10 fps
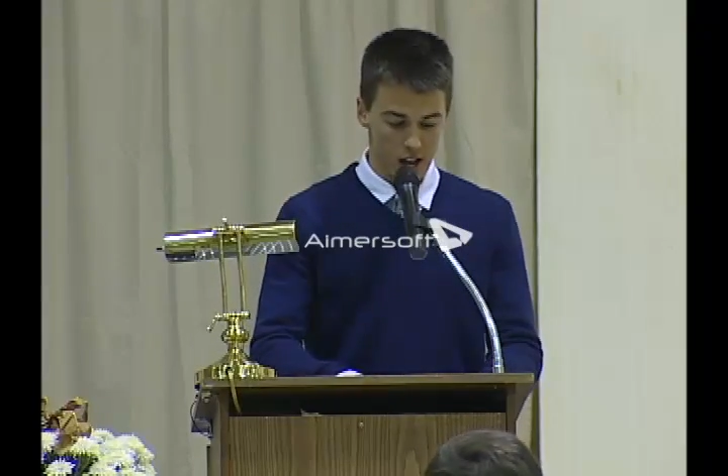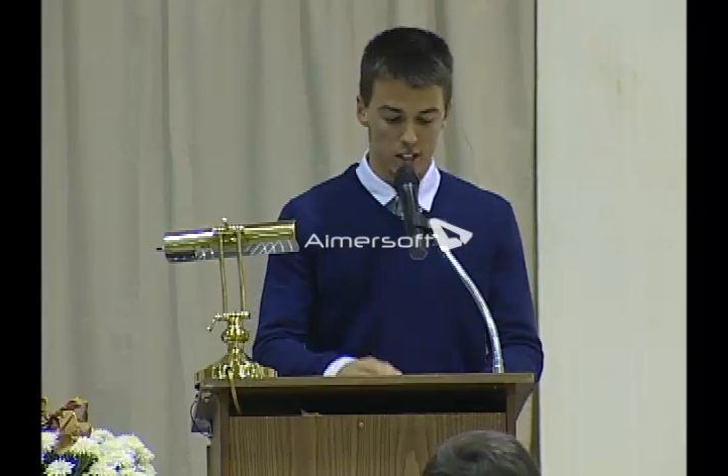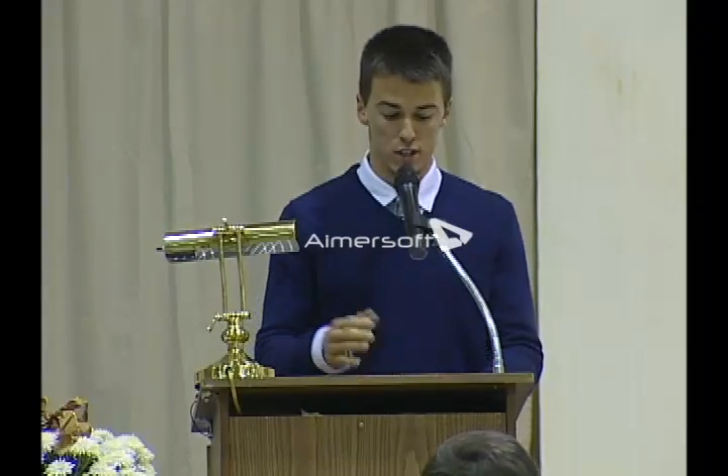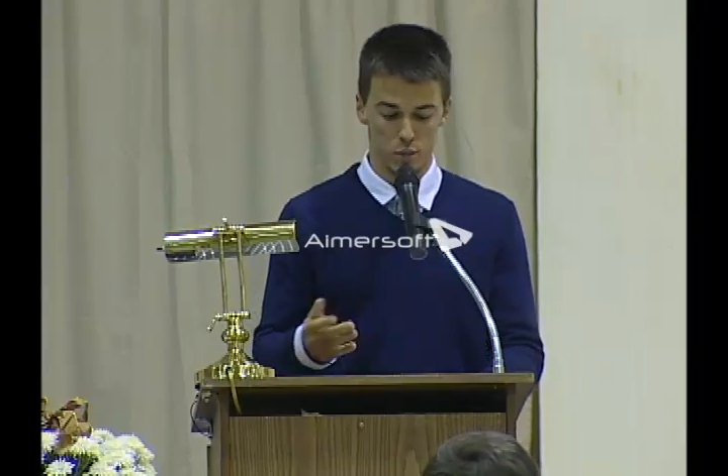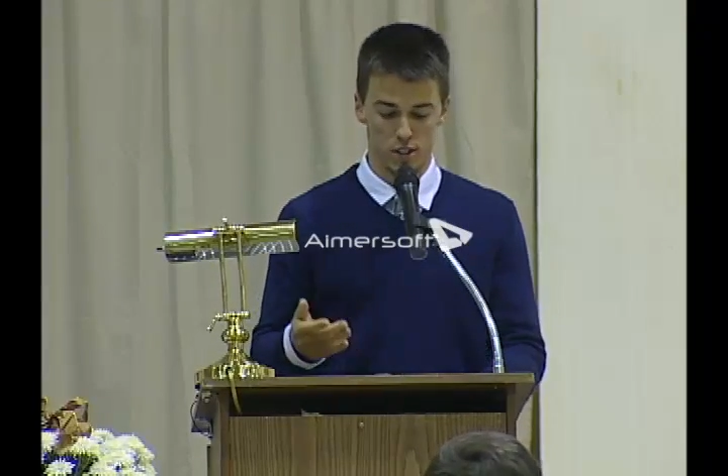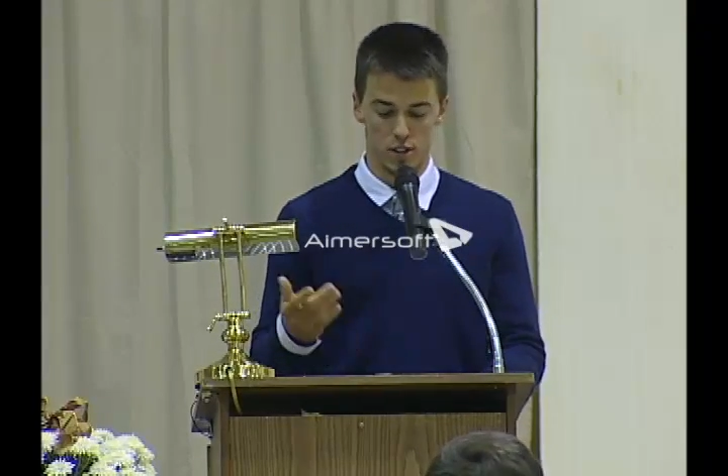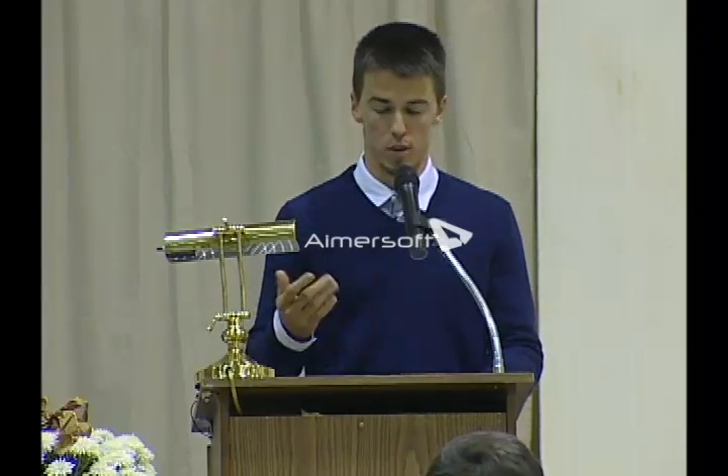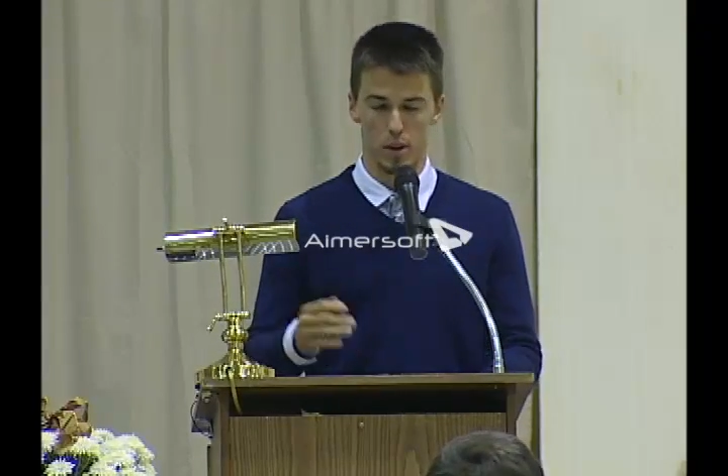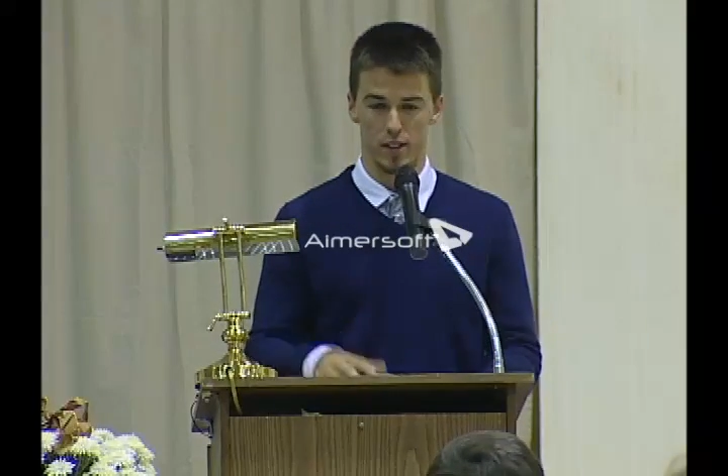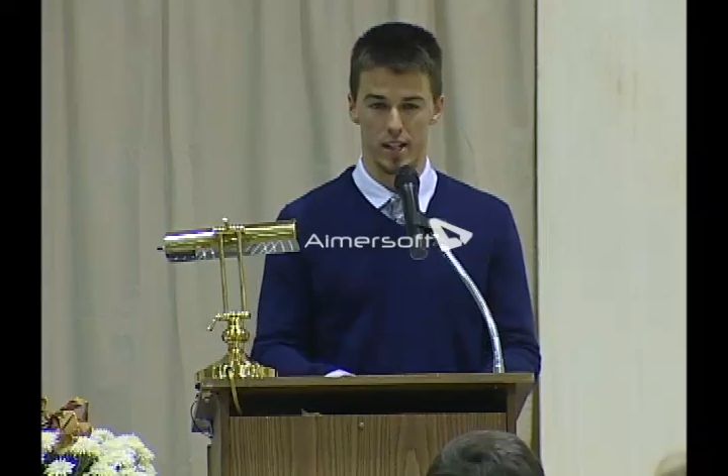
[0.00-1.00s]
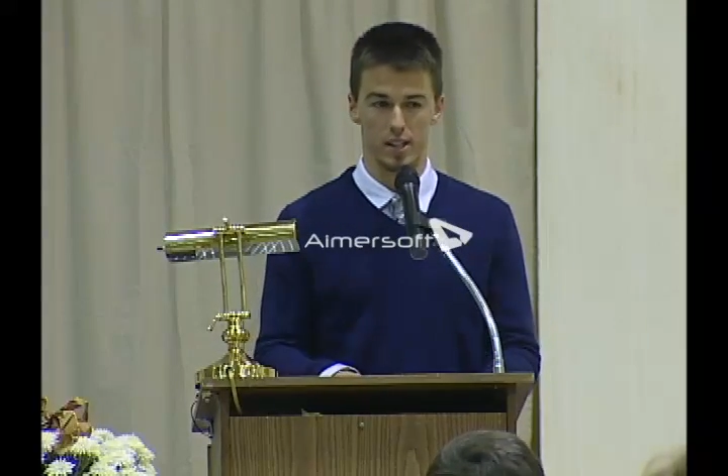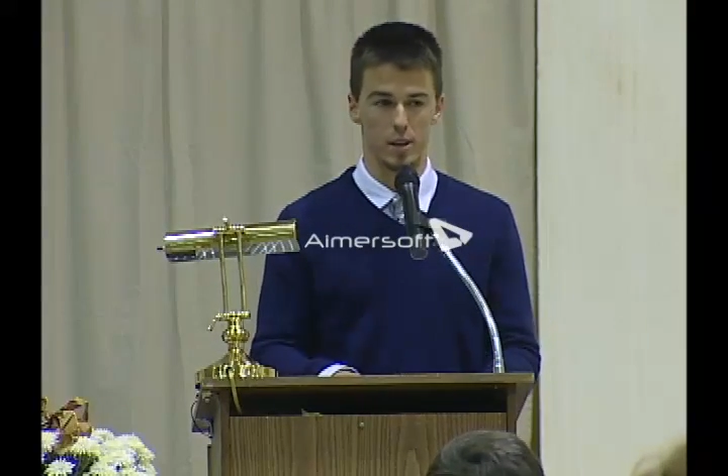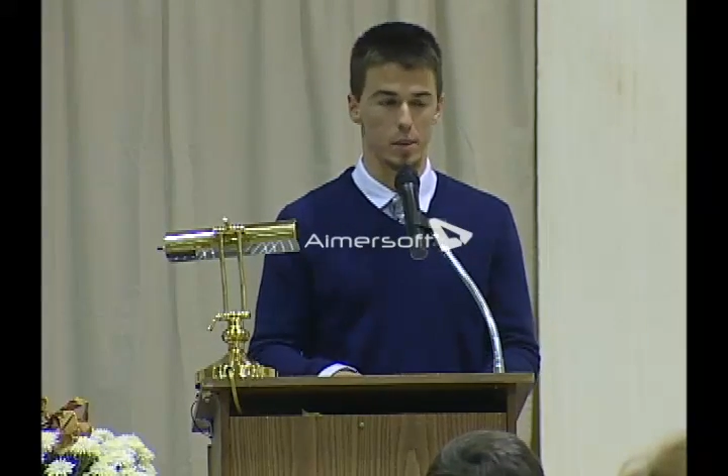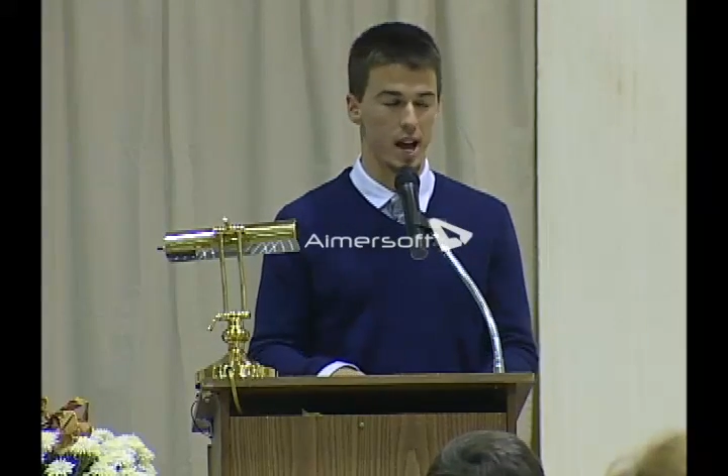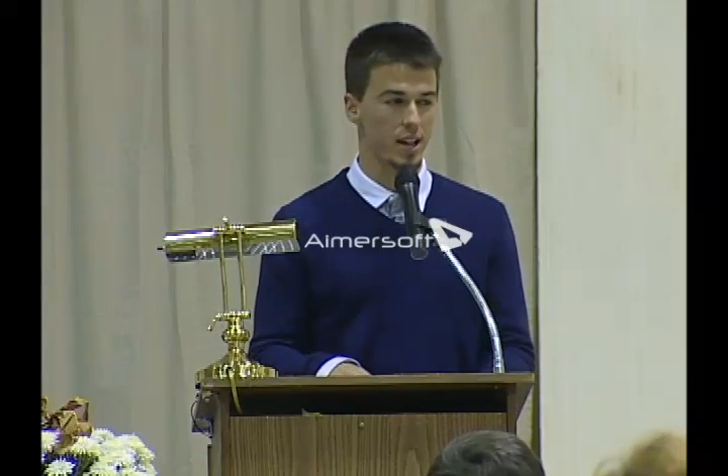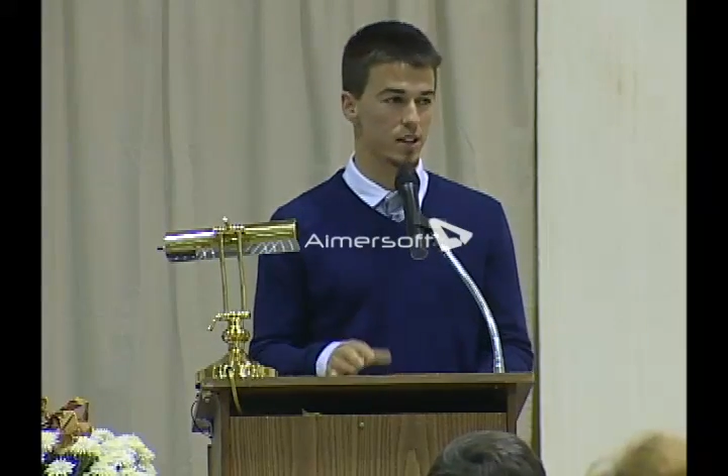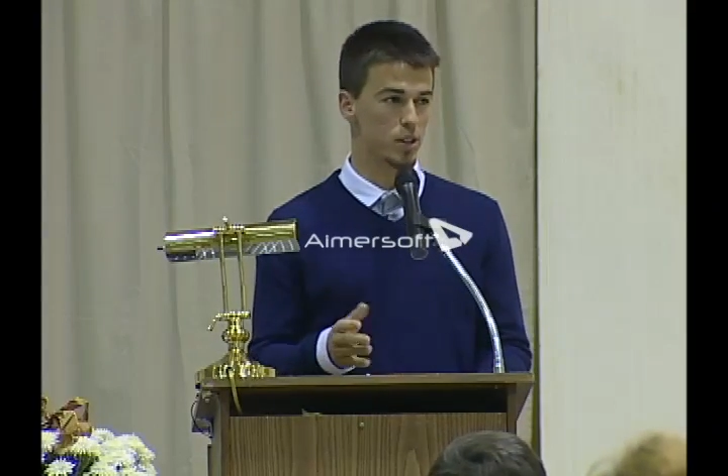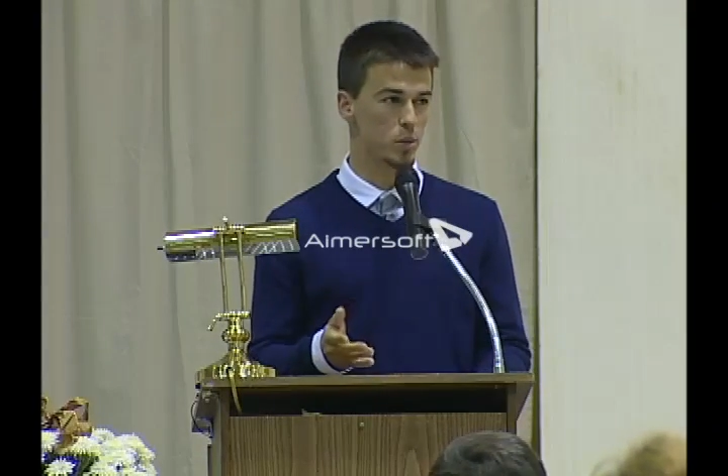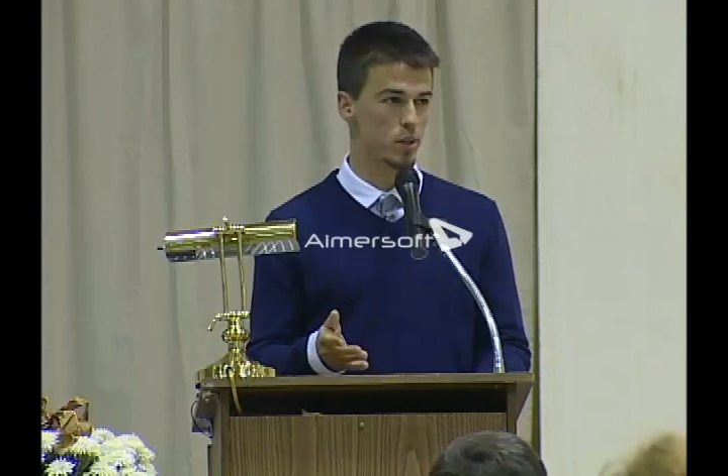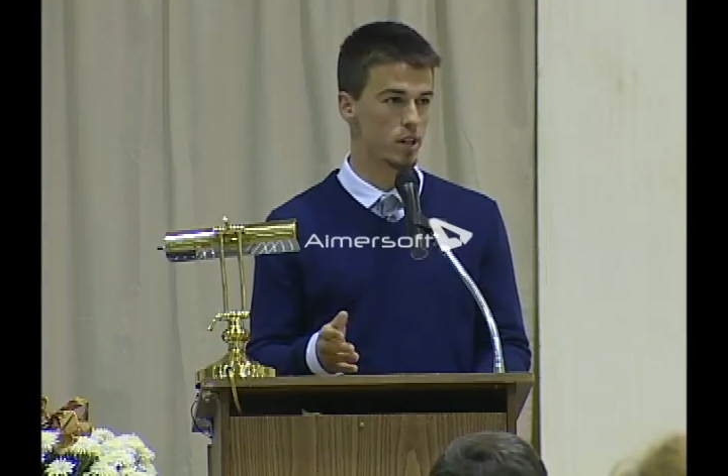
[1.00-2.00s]
I just want to start by thanking the Monaca
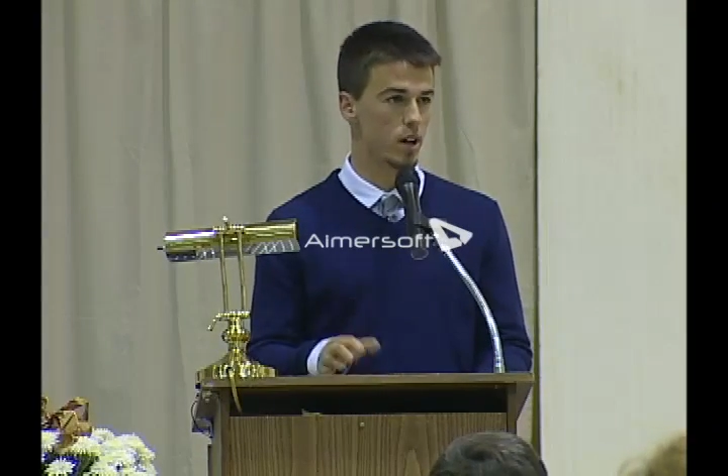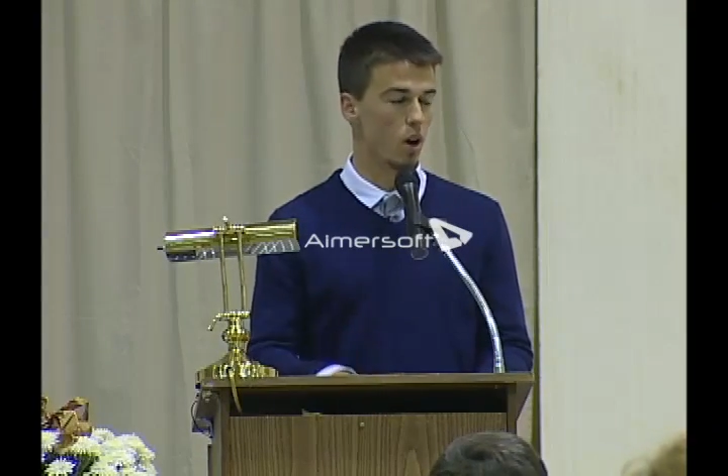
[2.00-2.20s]
Community